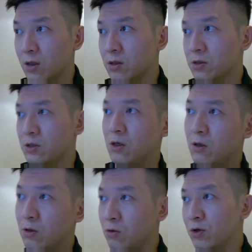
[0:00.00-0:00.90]

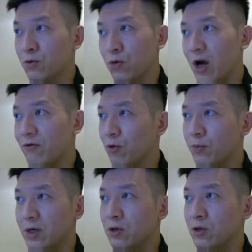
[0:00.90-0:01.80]
So the graph will
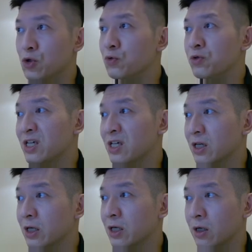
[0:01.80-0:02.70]
be
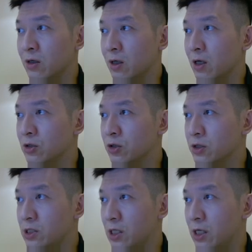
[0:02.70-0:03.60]
unique. I should
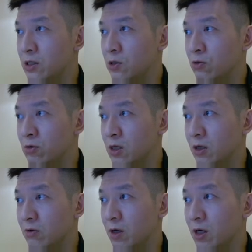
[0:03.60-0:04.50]
say
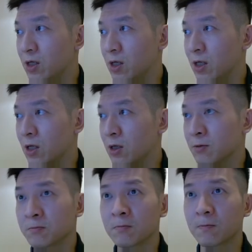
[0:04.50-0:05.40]
unique, right?
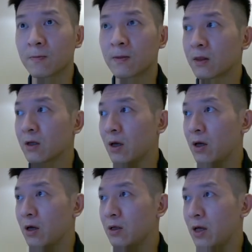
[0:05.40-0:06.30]

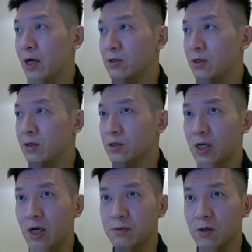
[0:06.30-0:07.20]
And it has
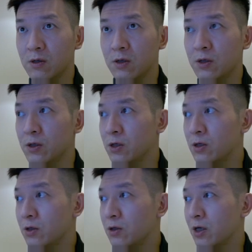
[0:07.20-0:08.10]
intercepts on here.
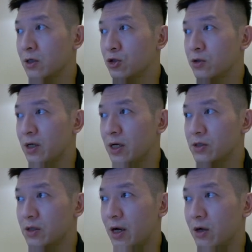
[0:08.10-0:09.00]
You can
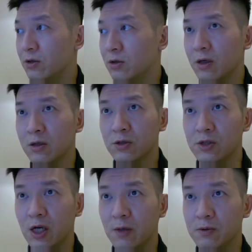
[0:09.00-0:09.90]
test out the intercepts